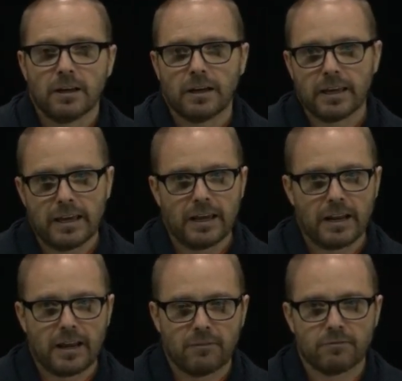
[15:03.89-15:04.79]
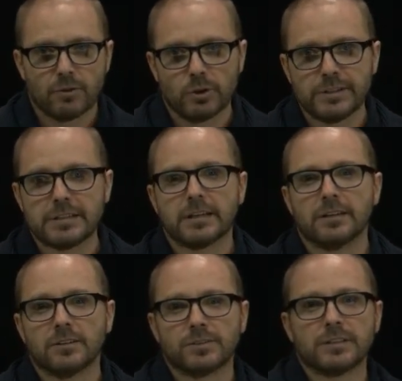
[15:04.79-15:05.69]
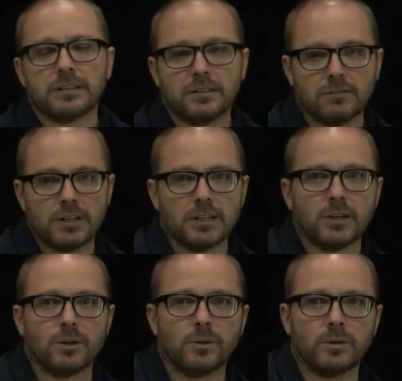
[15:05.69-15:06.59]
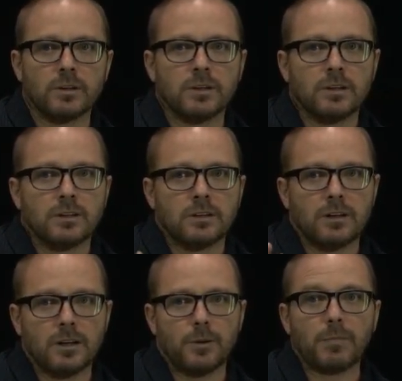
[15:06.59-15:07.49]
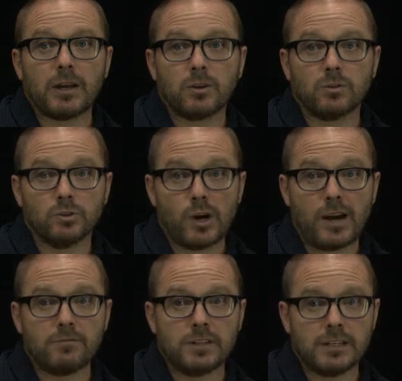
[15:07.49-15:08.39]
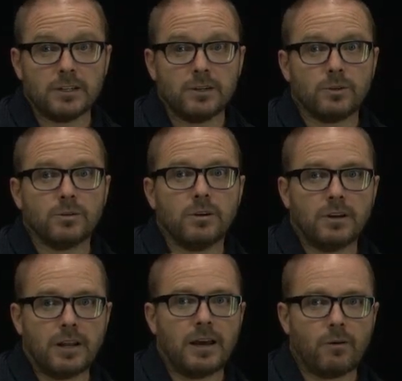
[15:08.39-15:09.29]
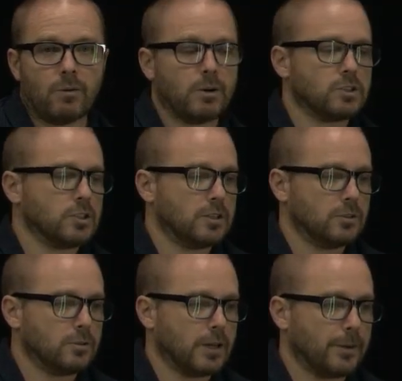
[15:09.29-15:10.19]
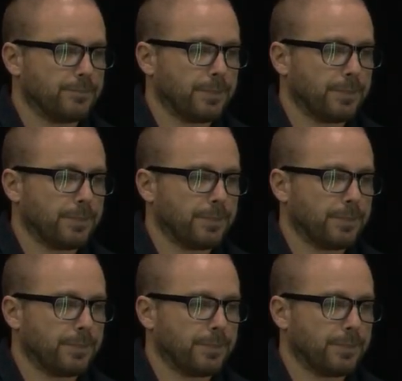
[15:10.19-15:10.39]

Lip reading: Again, I have full details in the video, my Google Drive video, on how I want you to do that.